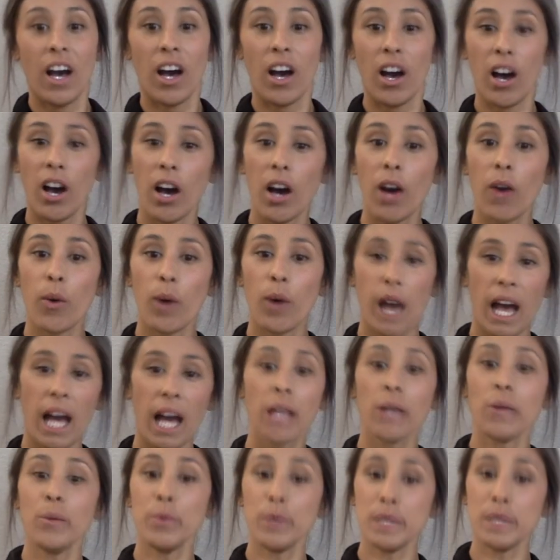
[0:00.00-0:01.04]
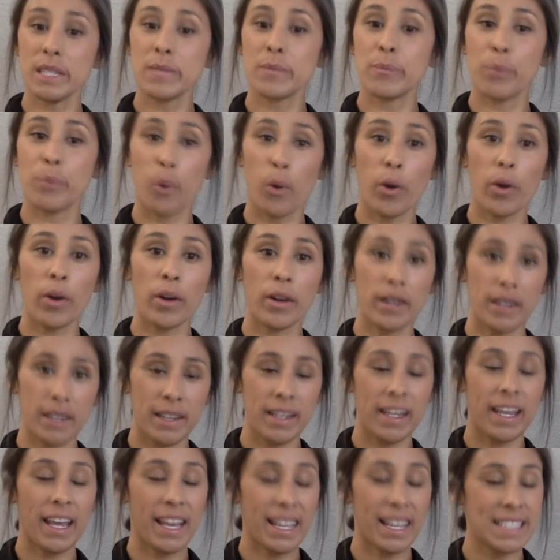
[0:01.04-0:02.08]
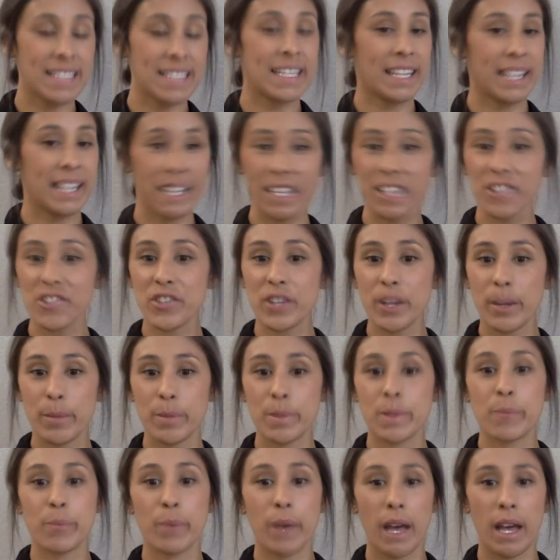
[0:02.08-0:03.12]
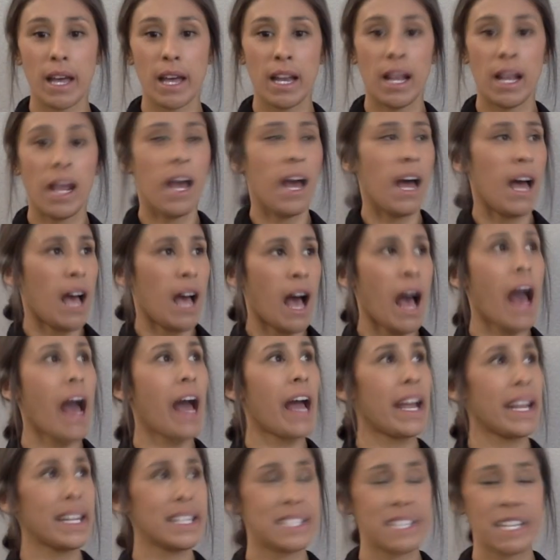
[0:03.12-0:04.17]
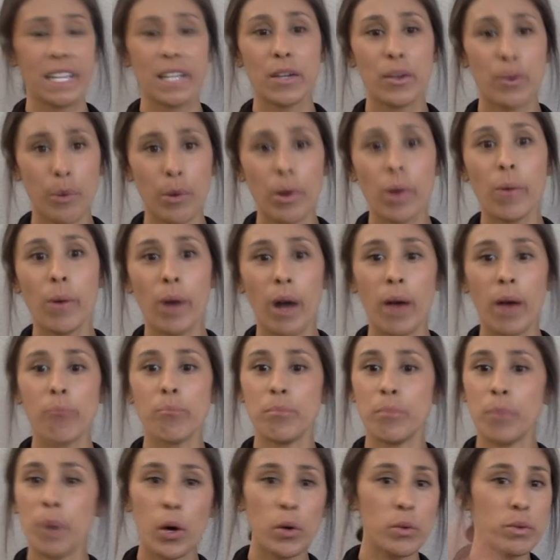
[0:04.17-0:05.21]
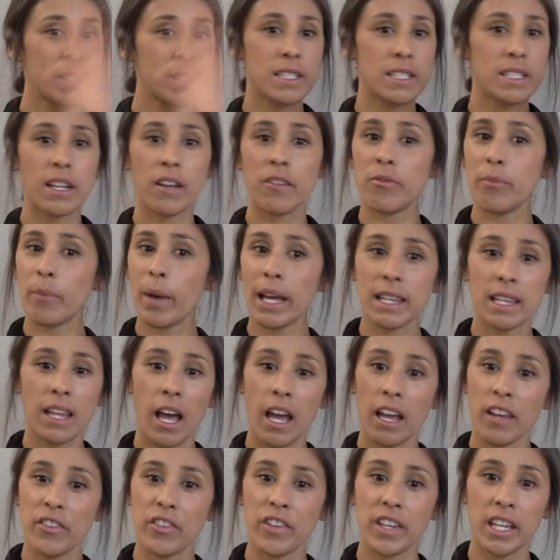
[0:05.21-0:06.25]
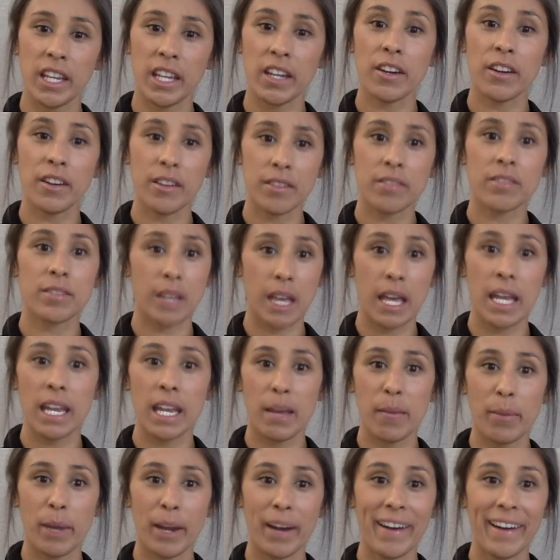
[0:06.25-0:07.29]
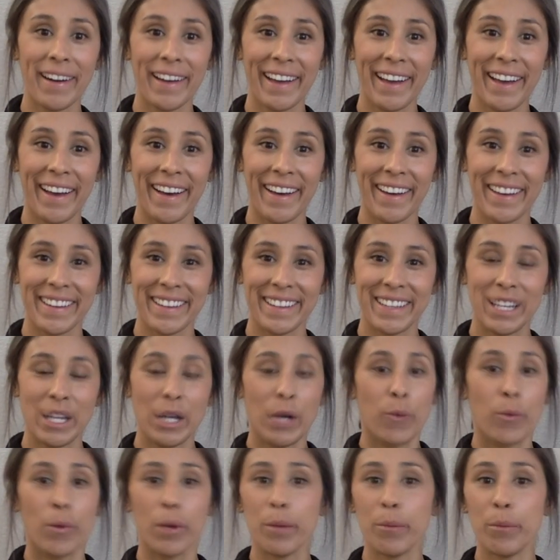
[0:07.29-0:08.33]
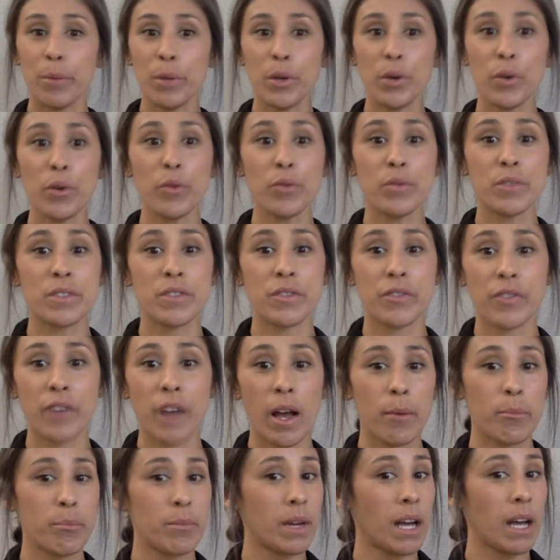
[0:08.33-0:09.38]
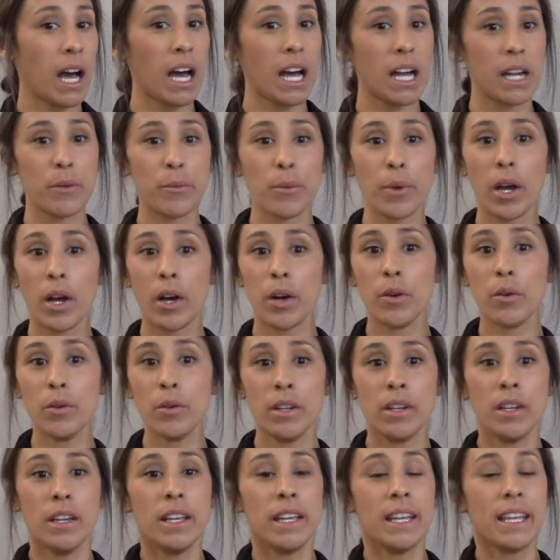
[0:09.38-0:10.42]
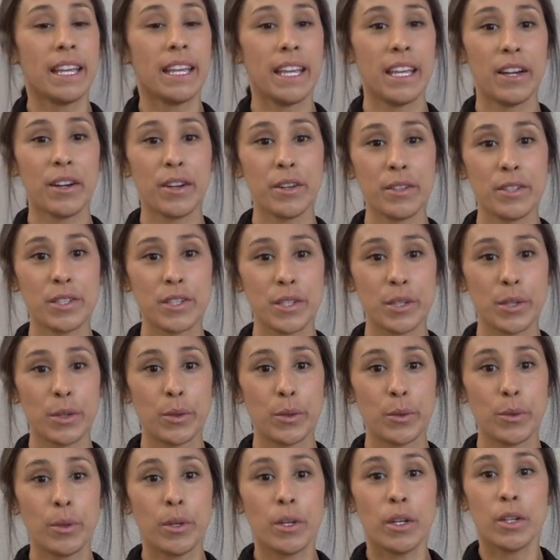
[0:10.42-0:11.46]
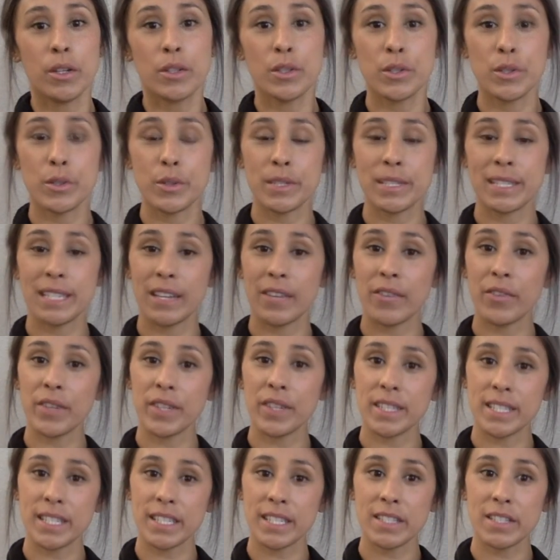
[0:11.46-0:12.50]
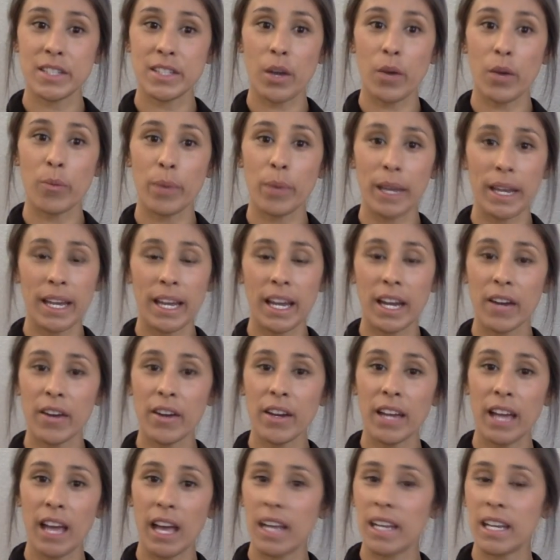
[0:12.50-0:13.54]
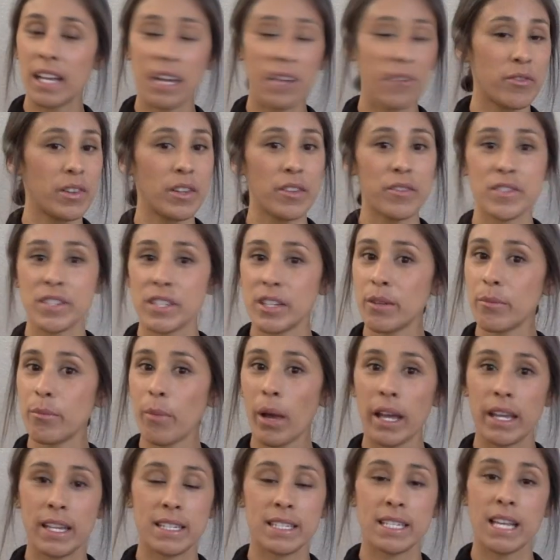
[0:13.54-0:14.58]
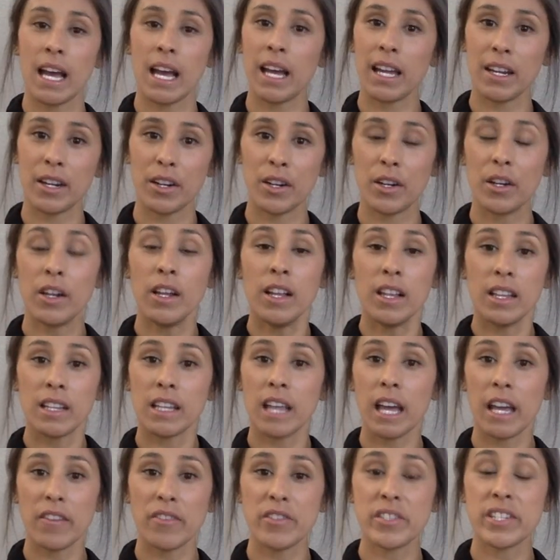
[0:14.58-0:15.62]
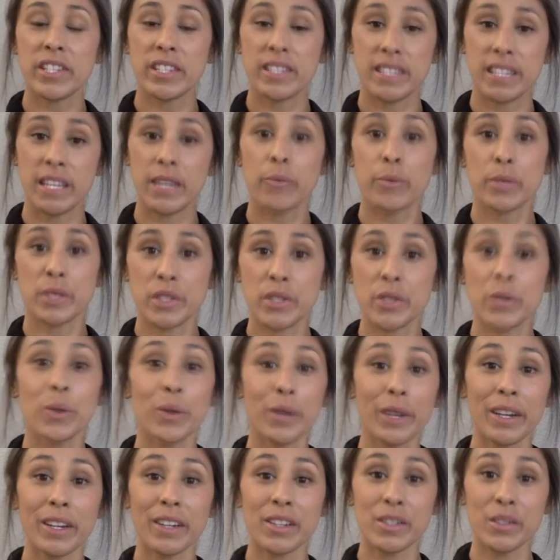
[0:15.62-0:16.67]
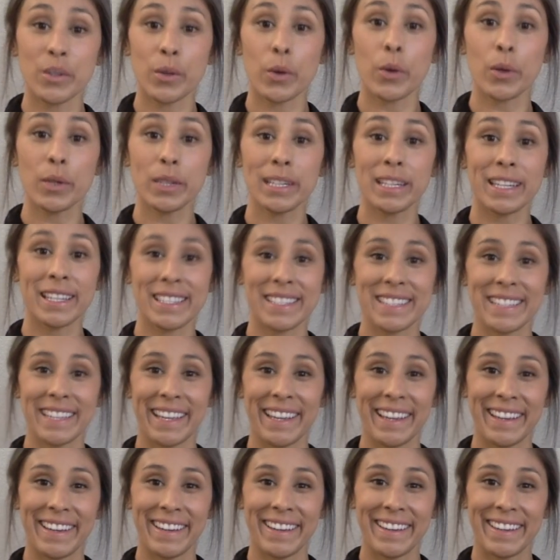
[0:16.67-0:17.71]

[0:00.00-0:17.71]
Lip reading: Oh, I was born, yes, in Egypt, but I did grow up most of my life here in America. We moved from Cairo here to San Francisco Bay Area, and I've lived here my entire life since I was 2 years old, Lizzie.